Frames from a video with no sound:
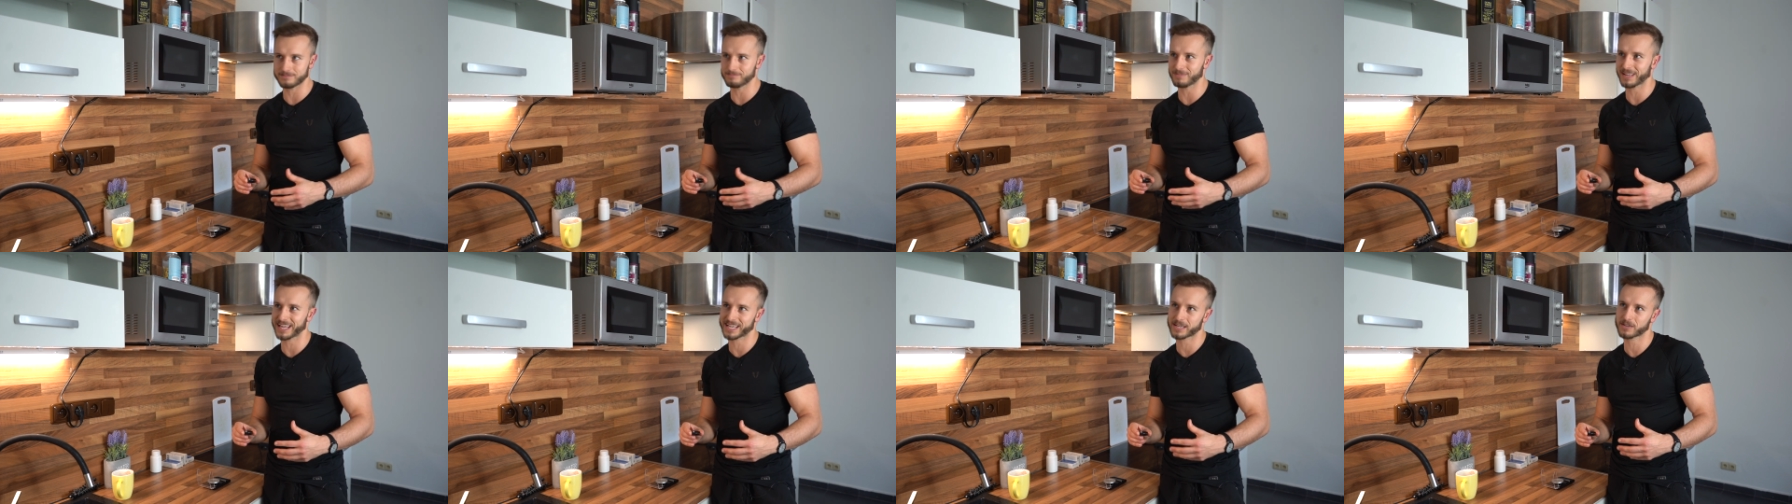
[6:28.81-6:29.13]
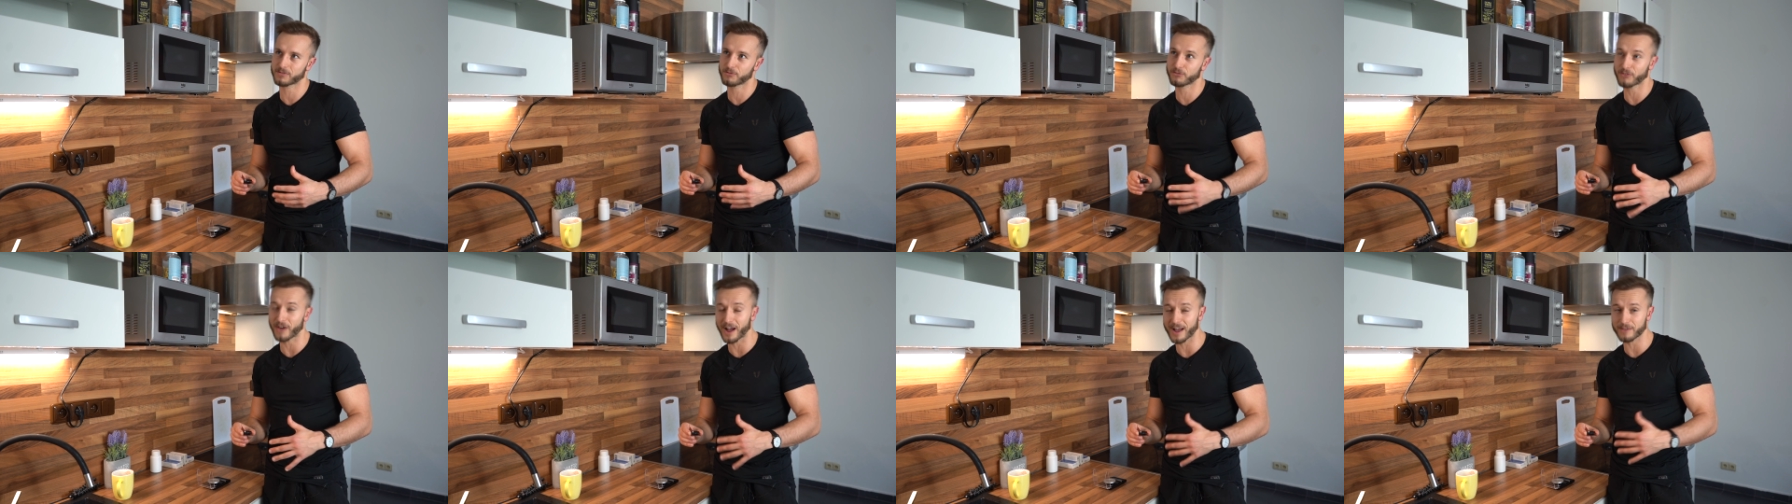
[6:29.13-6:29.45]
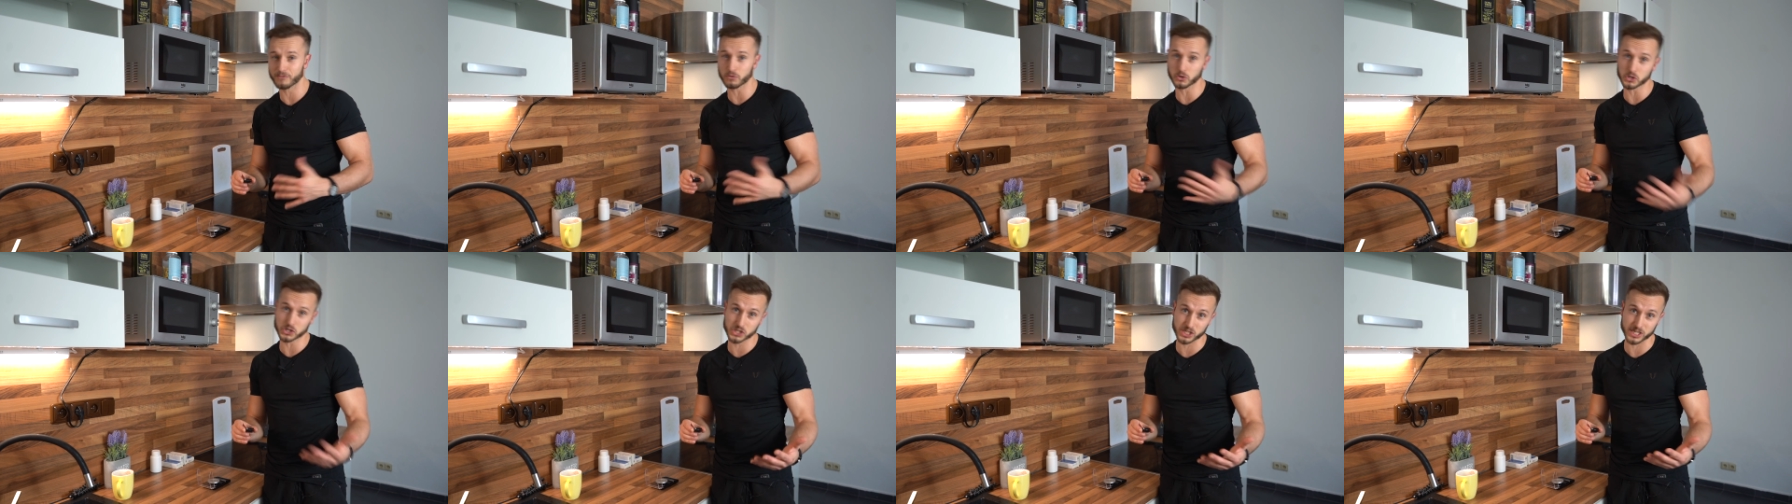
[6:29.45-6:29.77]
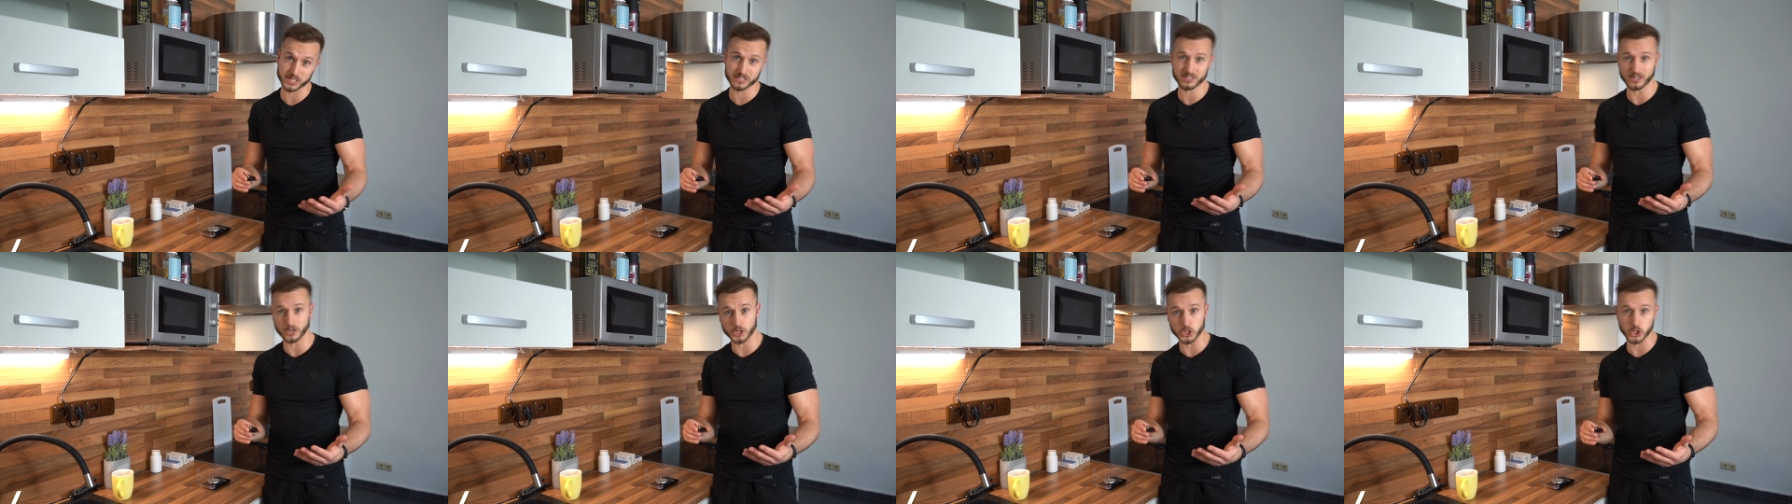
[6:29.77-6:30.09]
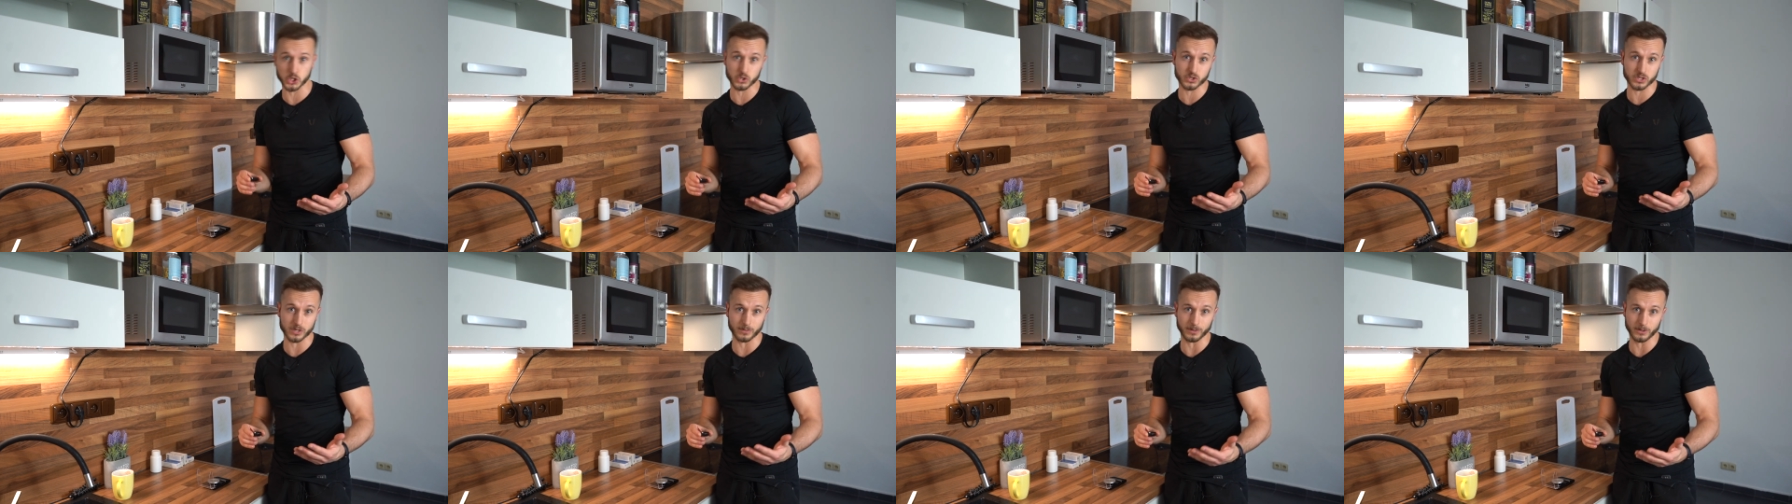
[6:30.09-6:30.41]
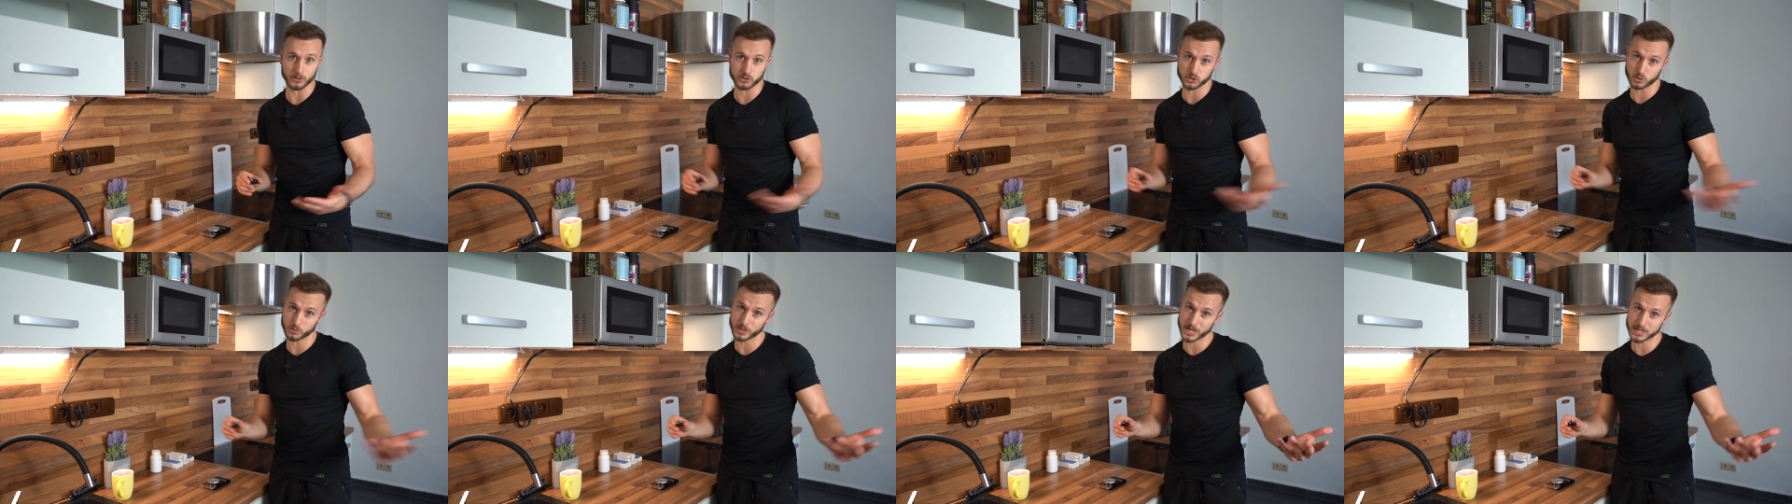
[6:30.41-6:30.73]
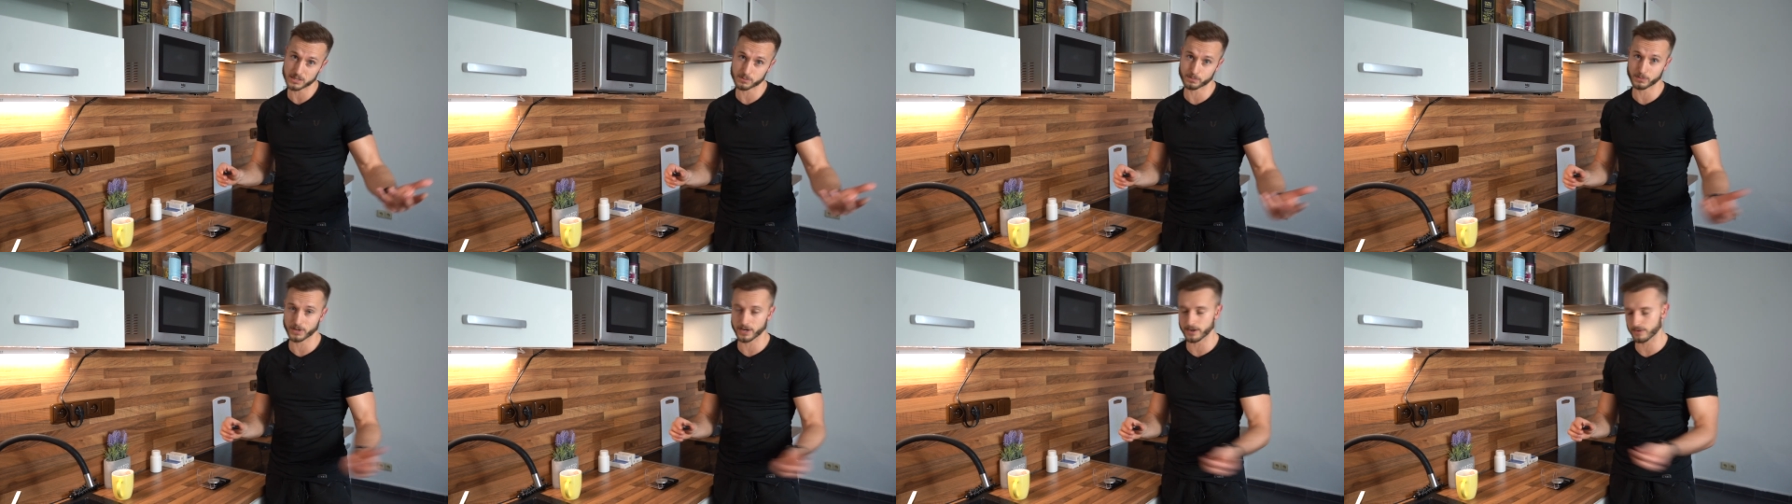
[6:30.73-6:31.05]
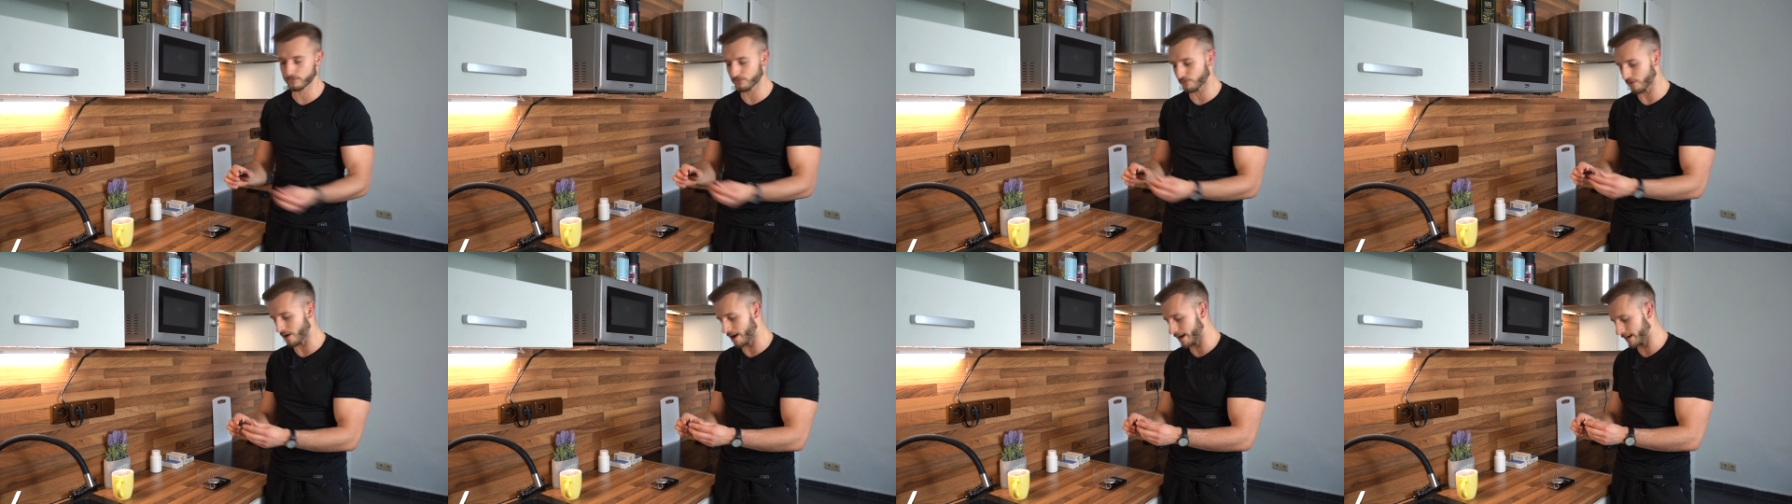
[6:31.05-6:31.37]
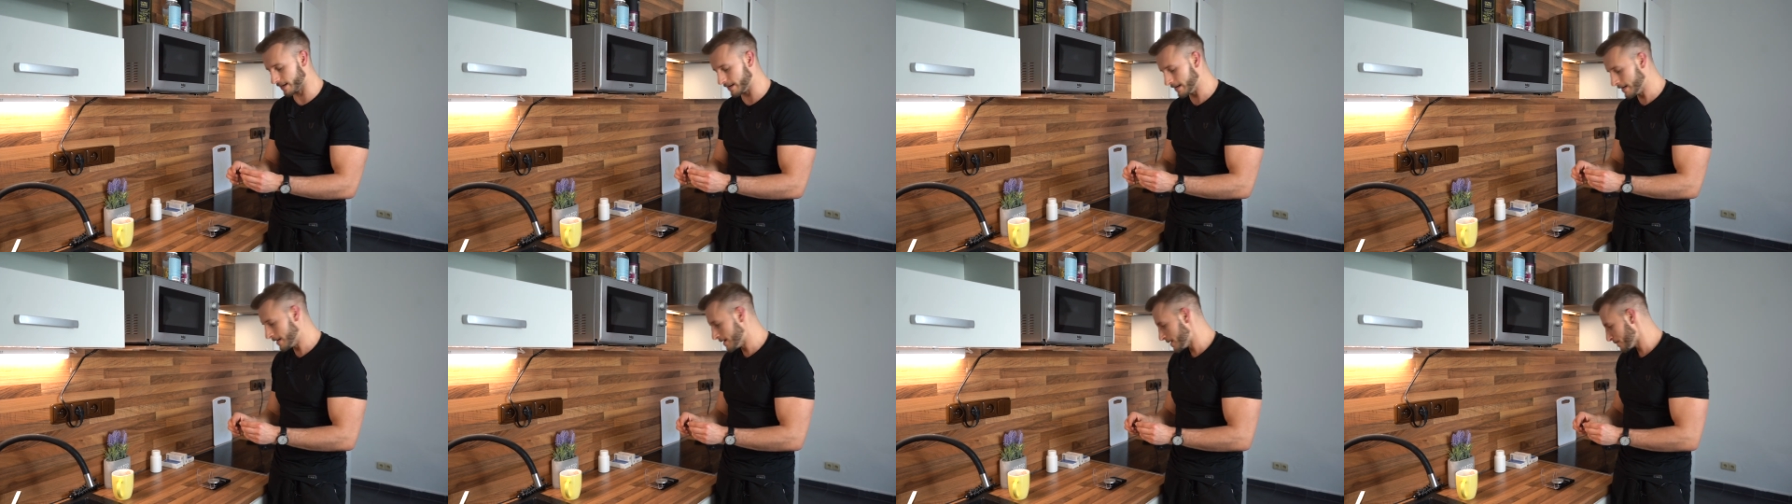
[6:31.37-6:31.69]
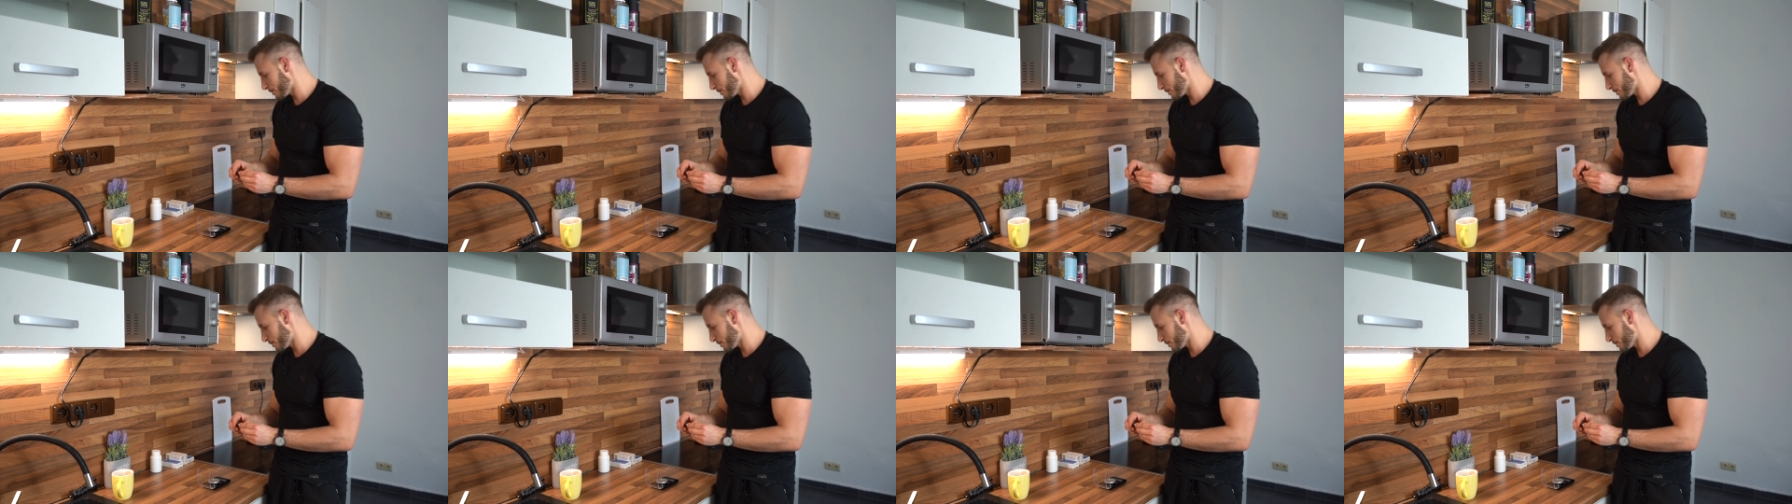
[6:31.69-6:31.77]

like 5 or 6 are usable, so that's pretty fine